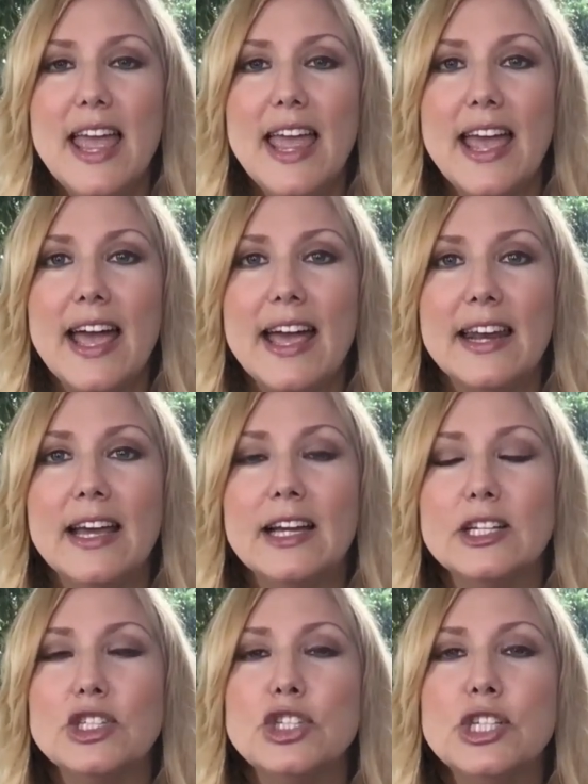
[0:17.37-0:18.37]
and
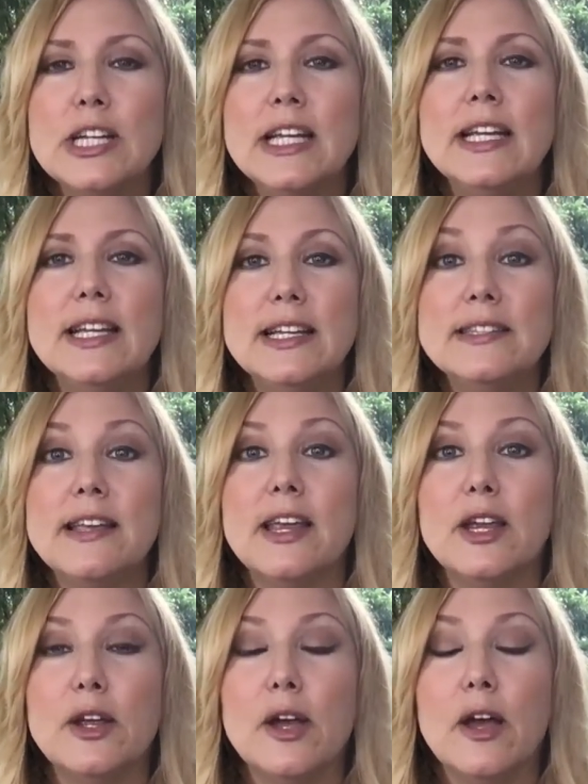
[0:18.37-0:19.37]
uh, she is
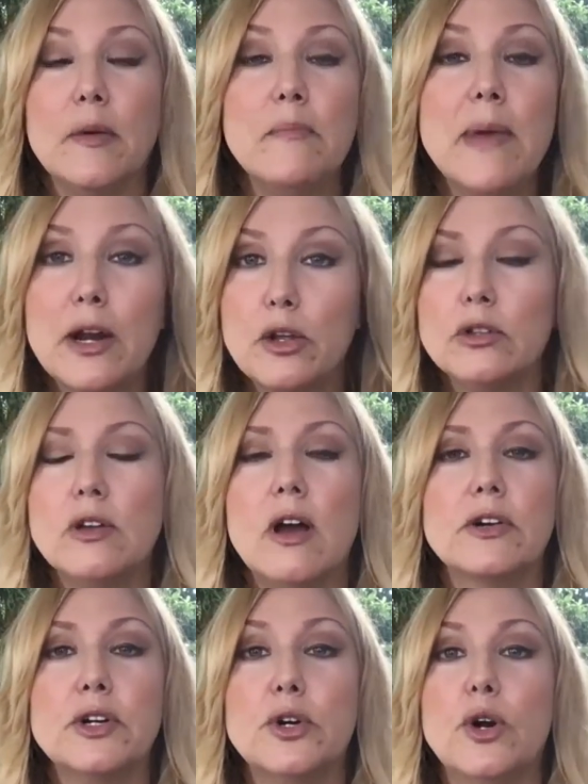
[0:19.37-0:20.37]
a, a medical
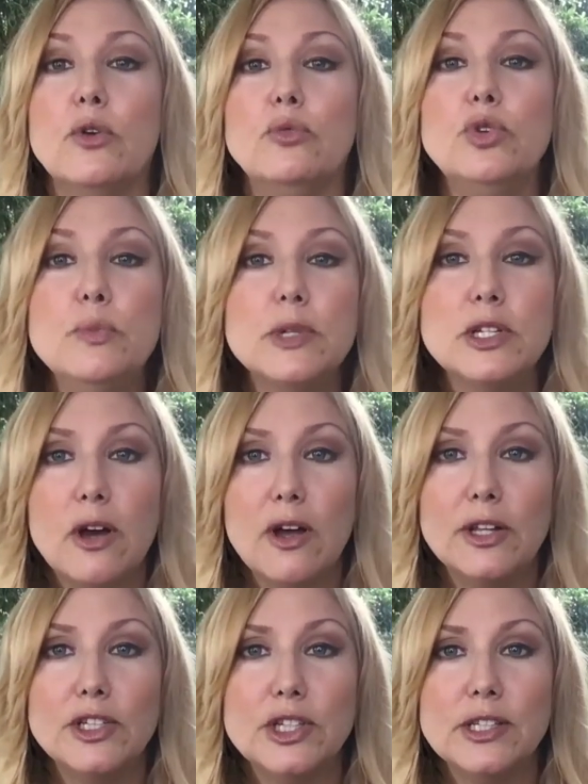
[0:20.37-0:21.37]
doctor, a
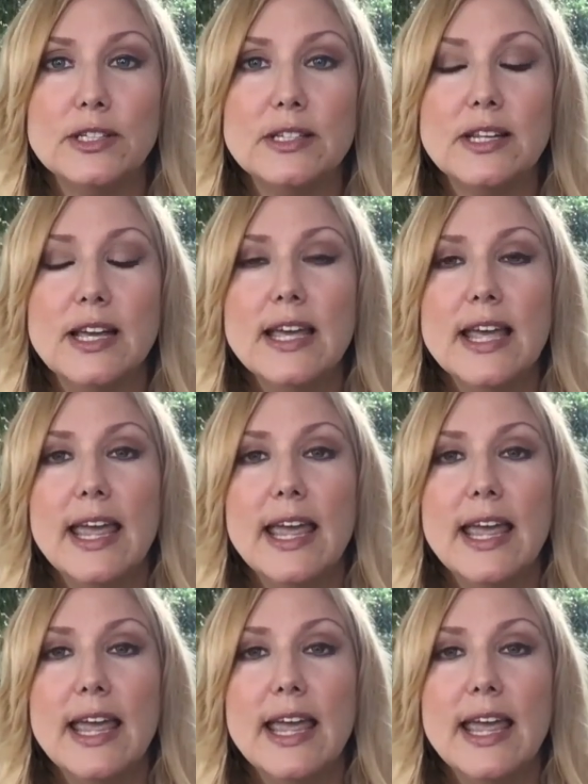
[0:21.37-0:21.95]
rheumatologist,